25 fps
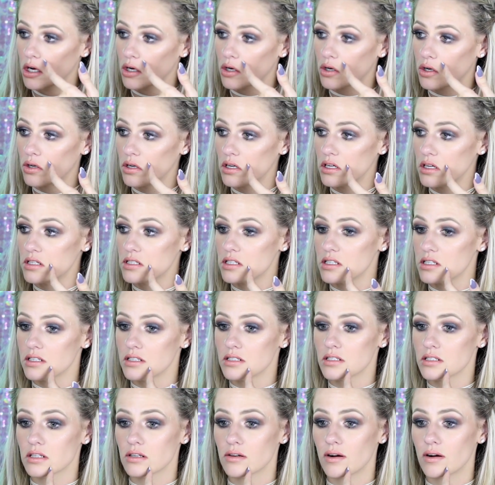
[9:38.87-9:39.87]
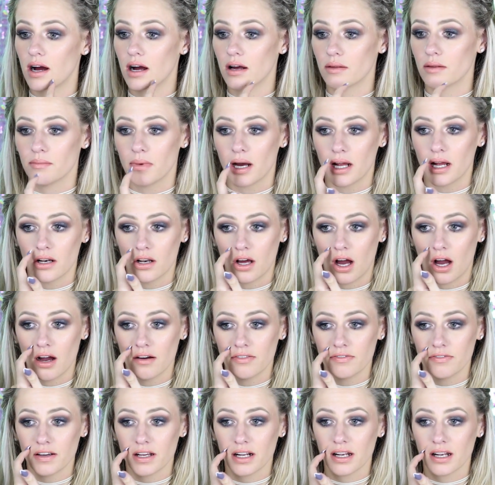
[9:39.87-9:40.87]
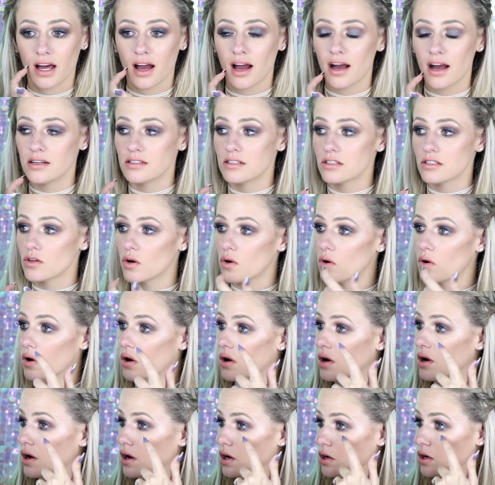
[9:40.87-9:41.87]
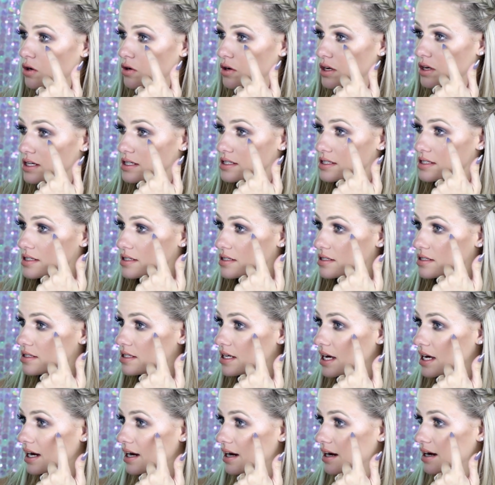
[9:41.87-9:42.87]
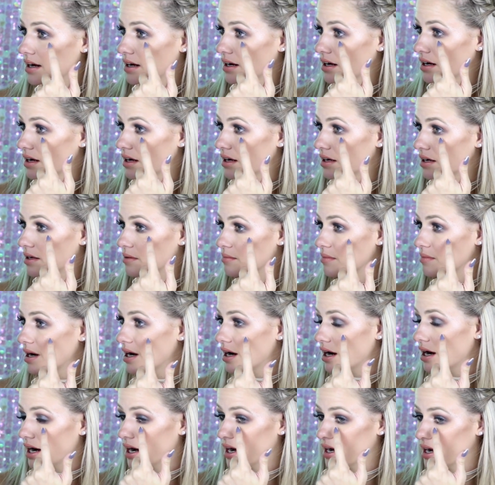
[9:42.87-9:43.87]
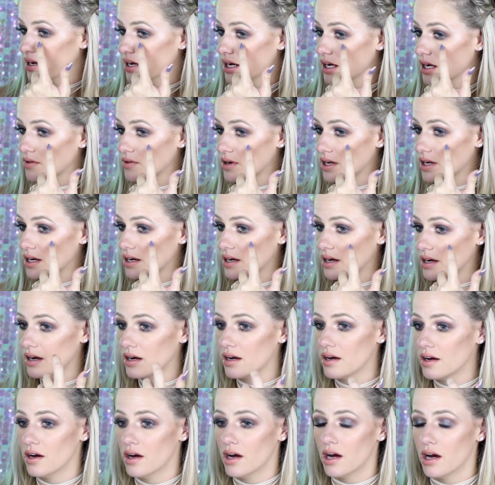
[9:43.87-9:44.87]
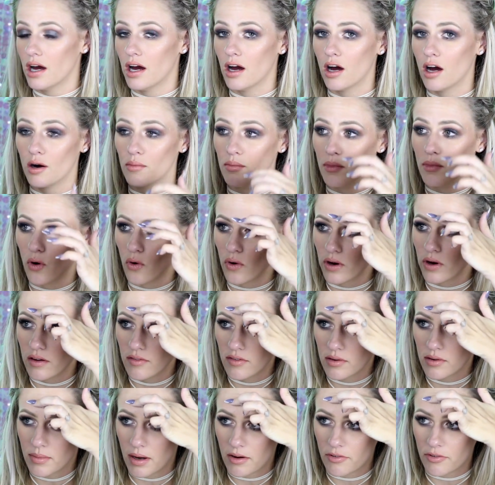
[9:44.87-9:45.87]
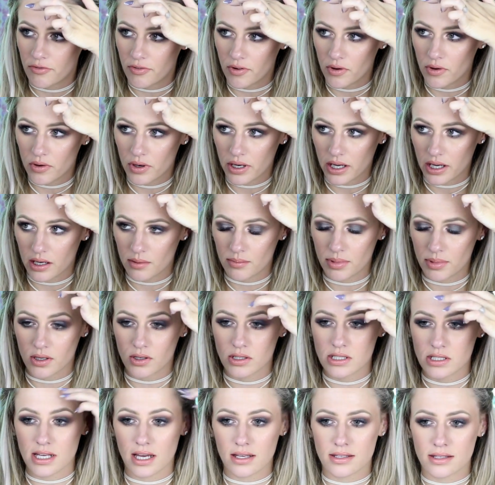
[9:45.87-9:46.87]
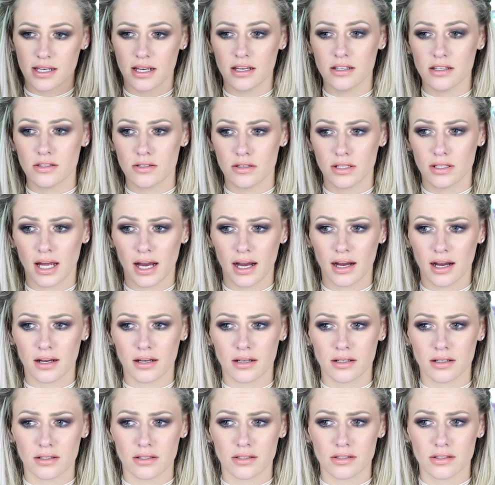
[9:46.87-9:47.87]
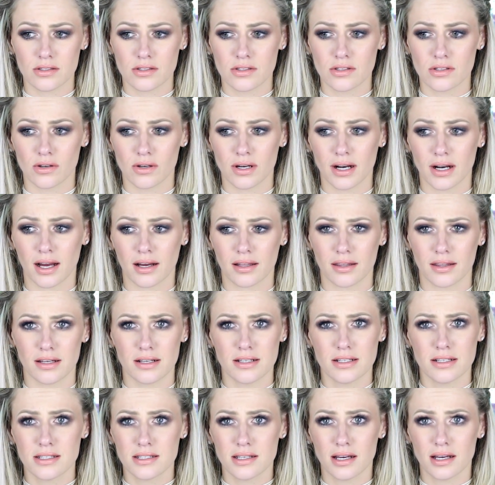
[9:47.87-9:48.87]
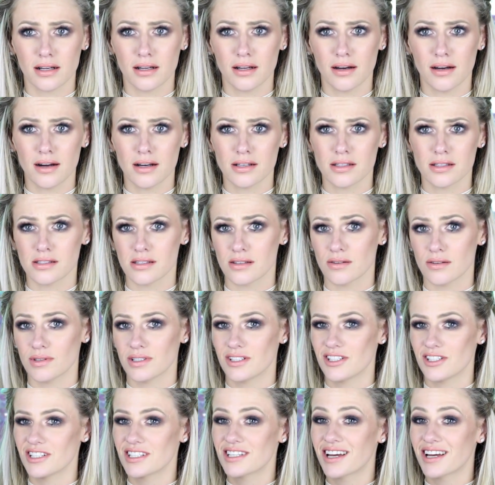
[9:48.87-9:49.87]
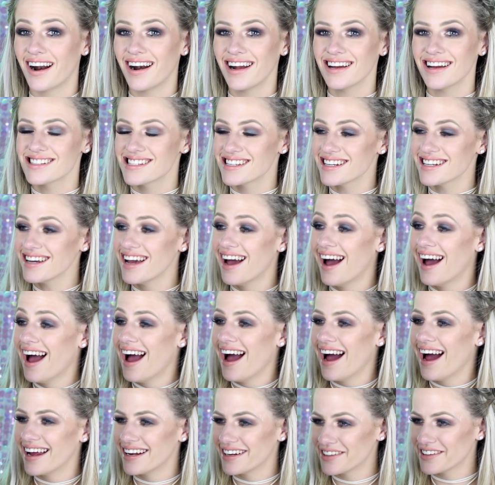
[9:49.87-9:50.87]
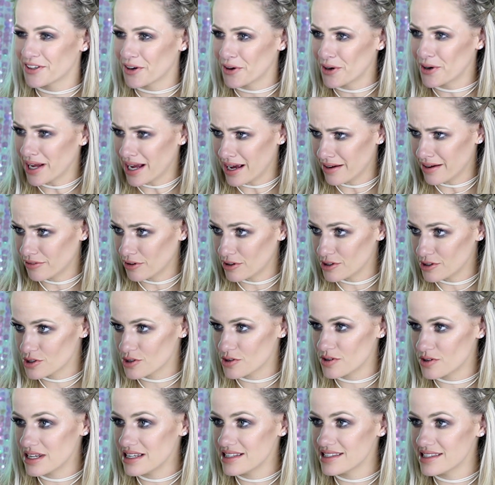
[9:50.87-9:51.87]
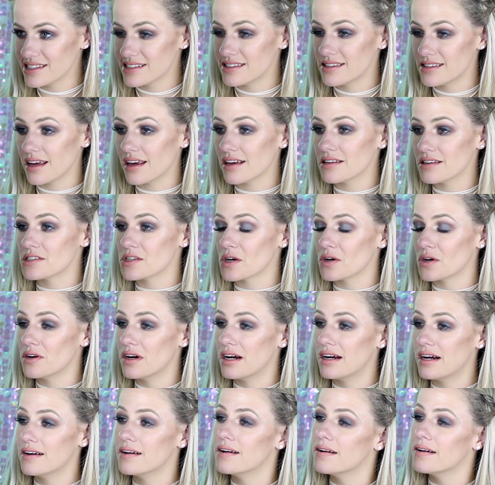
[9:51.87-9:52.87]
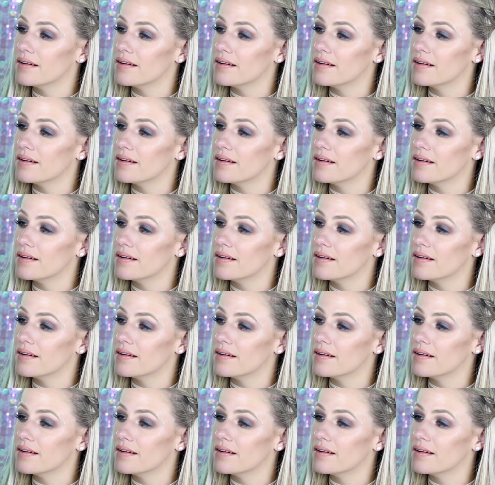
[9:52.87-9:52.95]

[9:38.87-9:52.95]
creases around my laughing lines, or creases here in my eye area, or even my forehead, because I tend to like talk like this a lot, which is crazy, and I don't have those creases there. So